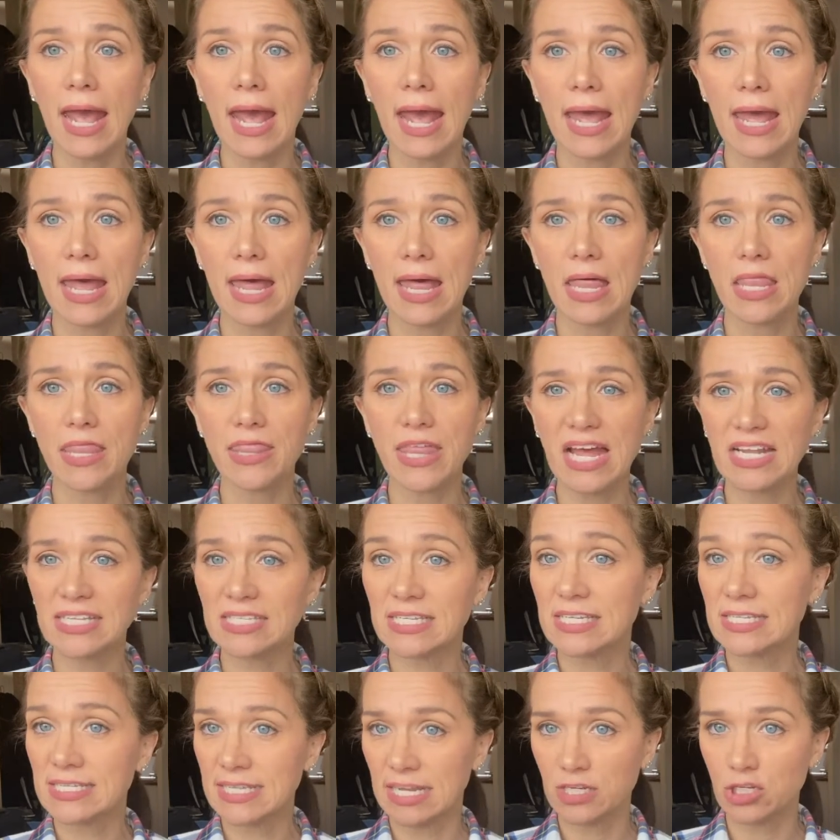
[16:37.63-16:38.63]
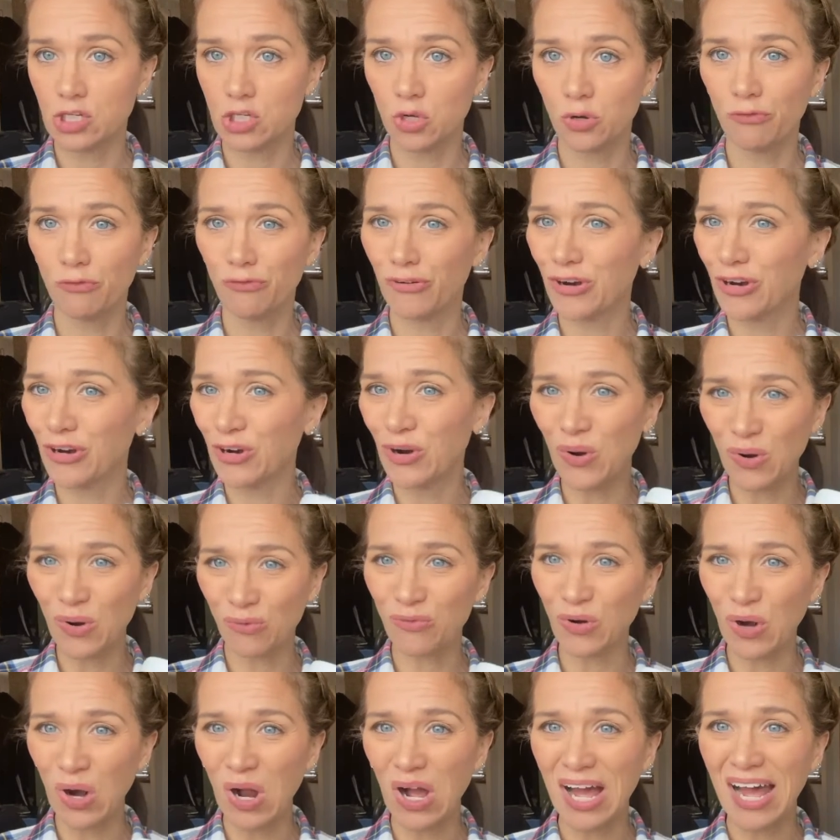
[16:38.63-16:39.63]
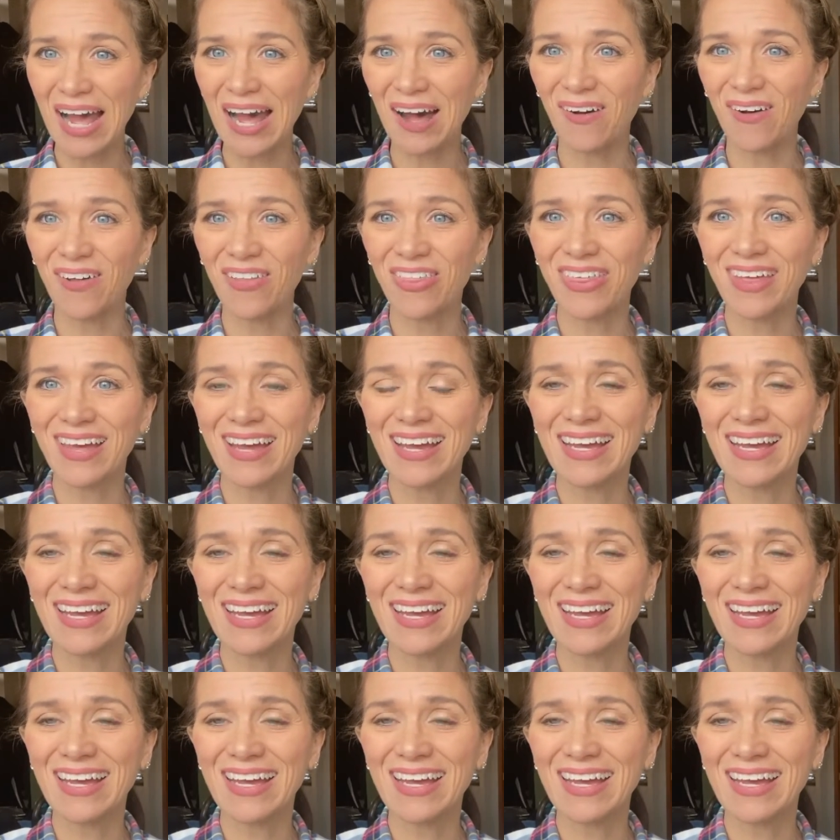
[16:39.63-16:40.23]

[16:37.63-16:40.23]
and that's essential for overall health.